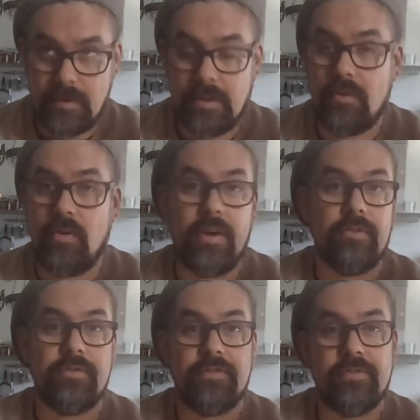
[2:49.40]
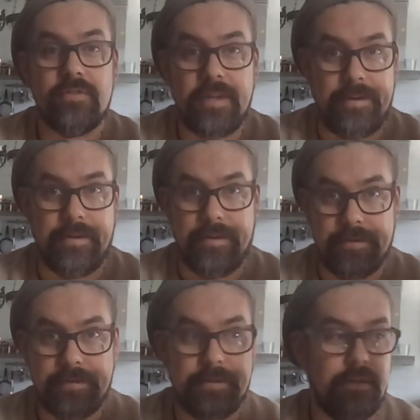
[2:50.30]
in the nearest 10
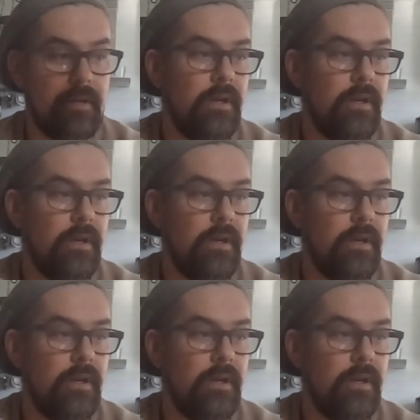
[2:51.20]
years.